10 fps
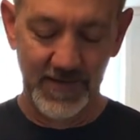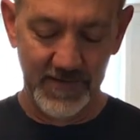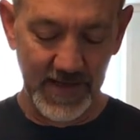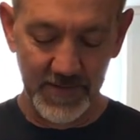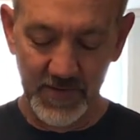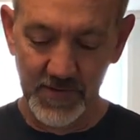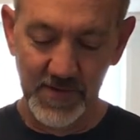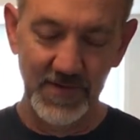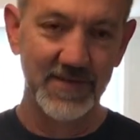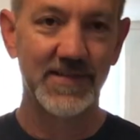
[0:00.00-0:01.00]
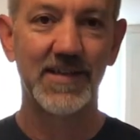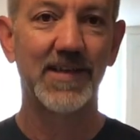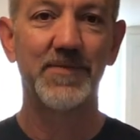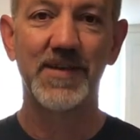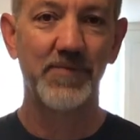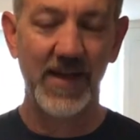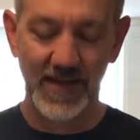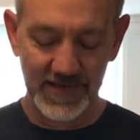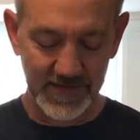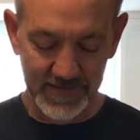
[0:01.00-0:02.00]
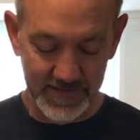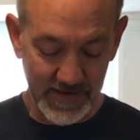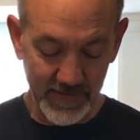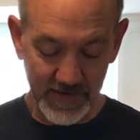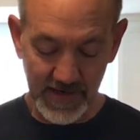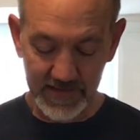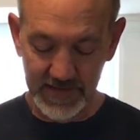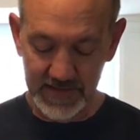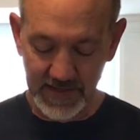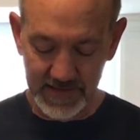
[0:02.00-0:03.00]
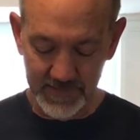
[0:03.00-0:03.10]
let them cool, stick them into bags, and never actually touch them.